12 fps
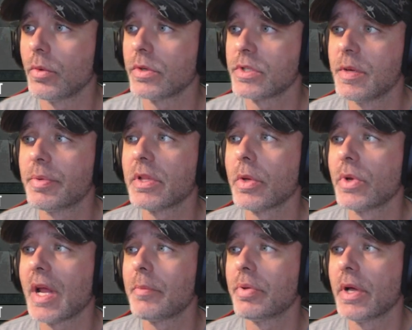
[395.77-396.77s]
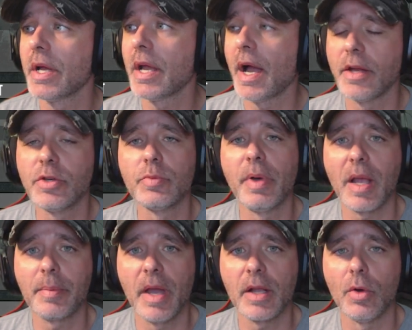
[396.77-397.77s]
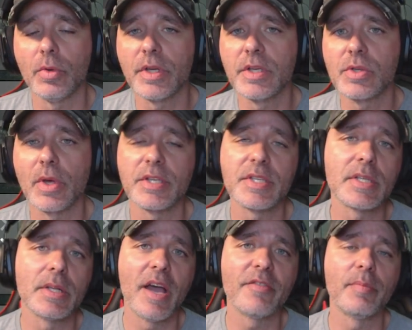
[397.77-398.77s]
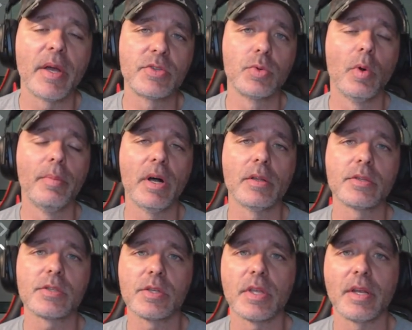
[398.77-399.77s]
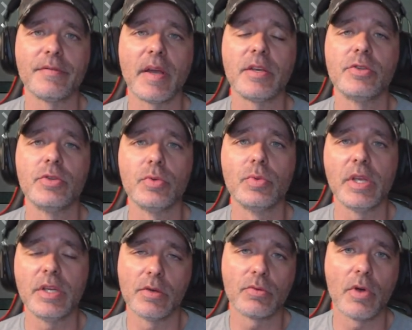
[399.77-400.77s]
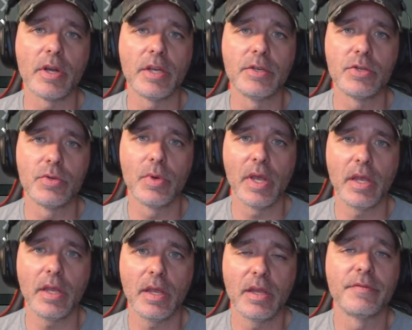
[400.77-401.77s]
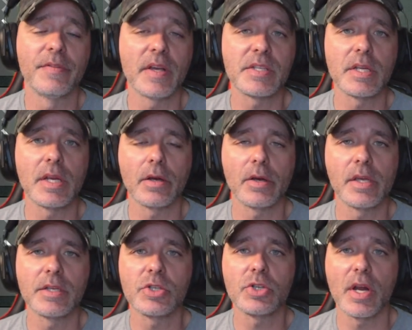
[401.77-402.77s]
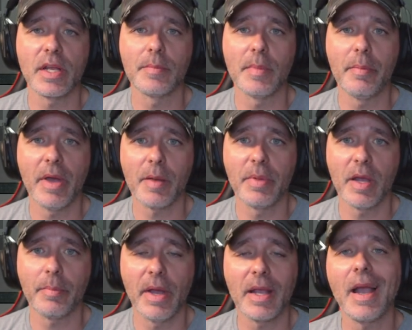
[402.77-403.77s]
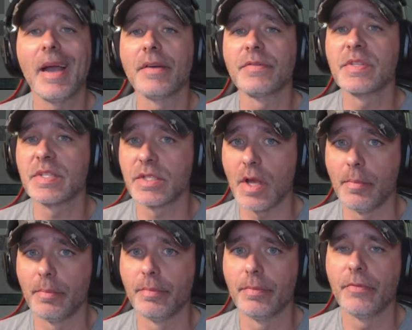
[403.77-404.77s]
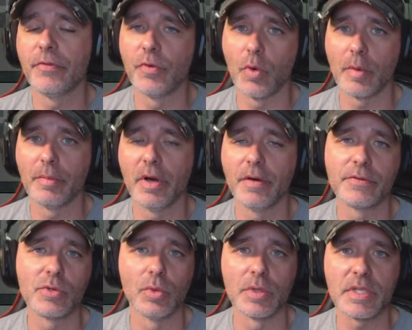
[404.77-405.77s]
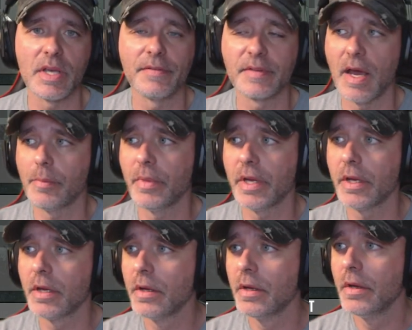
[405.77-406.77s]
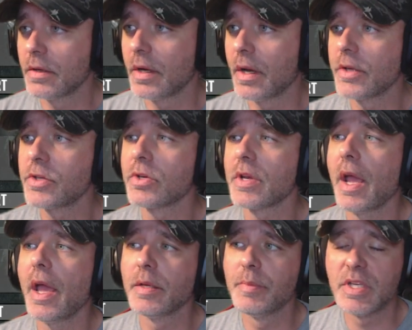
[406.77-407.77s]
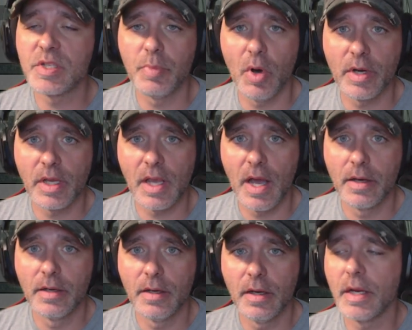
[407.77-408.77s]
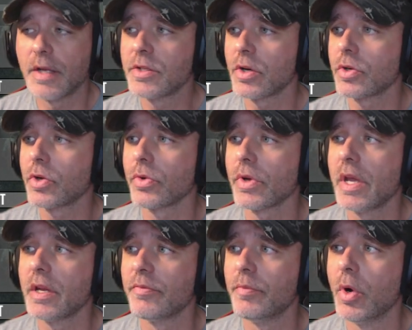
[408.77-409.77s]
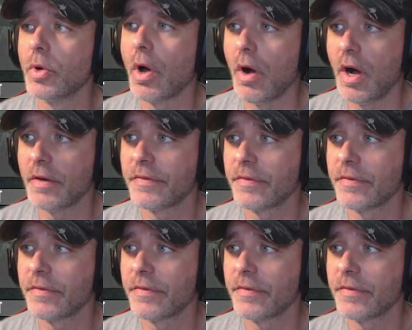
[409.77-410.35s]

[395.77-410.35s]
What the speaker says: Typically when I play, I do backpack only, so I still have my tool belt, so that if I do need to run into a infested area to try to get my backpack back, I have some form of tools left on me. I turned enemy spawning on, and I turned creative mode off.